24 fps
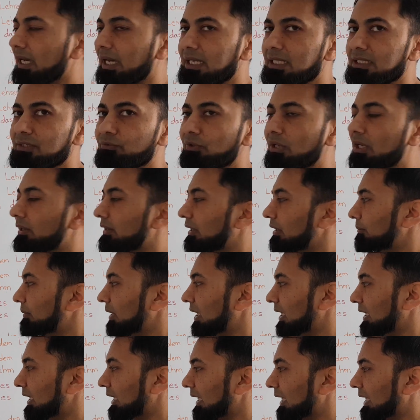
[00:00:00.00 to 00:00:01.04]
as will
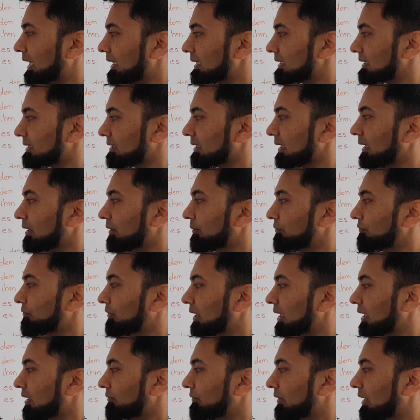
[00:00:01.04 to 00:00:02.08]
remain as,
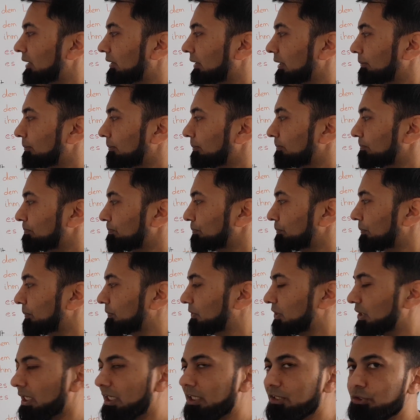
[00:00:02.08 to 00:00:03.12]
wir will
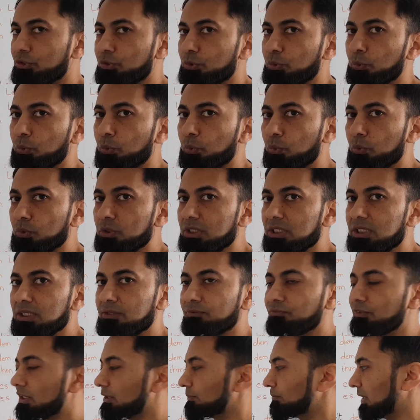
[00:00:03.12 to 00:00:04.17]
change to uns,
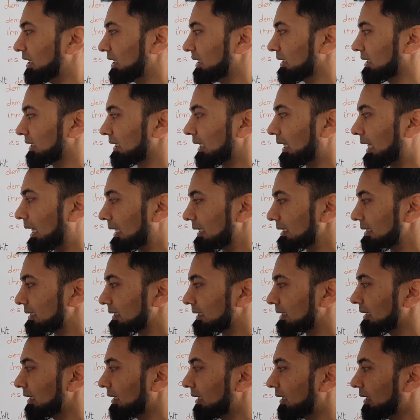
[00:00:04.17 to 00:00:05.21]
which means
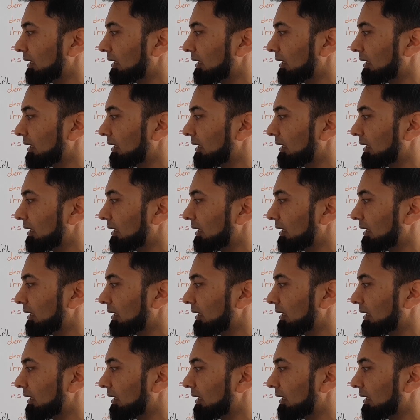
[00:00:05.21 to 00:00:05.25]
us,